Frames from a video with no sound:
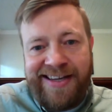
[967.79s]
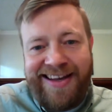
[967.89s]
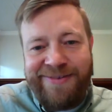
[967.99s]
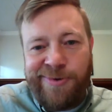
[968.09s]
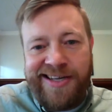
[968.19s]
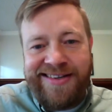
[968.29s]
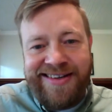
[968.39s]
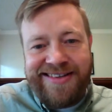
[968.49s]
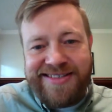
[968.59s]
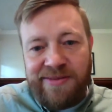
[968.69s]
And
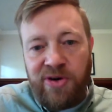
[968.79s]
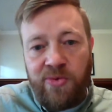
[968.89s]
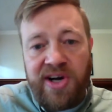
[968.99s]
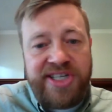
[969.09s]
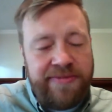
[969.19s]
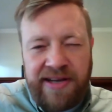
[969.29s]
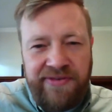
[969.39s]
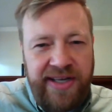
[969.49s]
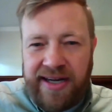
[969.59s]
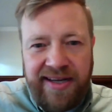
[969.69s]
when someone washed my
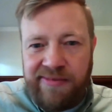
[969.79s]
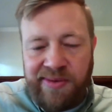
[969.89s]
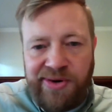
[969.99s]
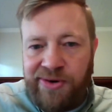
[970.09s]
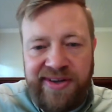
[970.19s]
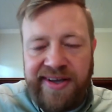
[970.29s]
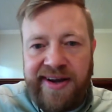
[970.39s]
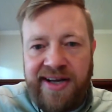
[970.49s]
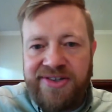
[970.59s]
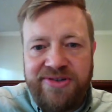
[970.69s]
feet, I can't remember who did.
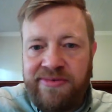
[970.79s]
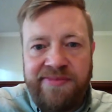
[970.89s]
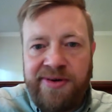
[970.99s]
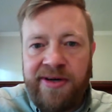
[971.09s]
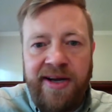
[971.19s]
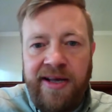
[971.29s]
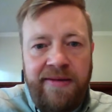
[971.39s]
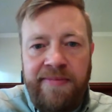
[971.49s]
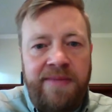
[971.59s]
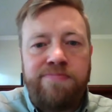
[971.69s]
I just remember
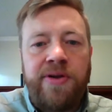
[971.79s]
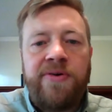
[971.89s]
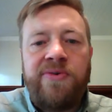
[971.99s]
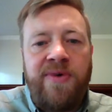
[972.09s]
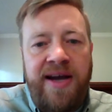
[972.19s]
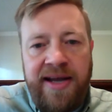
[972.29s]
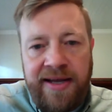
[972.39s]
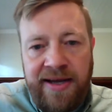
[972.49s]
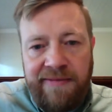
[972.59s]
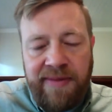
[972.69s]
being blown away
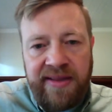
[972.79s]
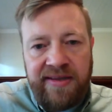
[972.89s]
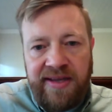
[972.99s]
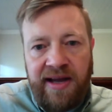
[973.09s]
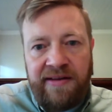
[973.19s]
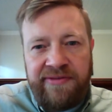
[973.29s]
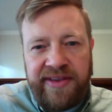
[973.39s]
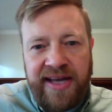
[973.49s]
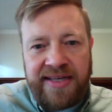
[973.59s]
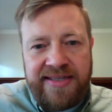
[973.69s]
by the love
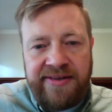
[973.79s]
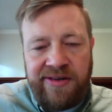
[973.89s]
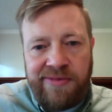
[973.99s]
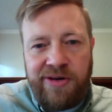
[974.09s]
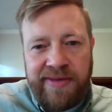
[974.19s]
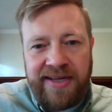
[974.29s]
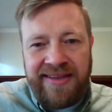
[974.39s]
in that tender moment.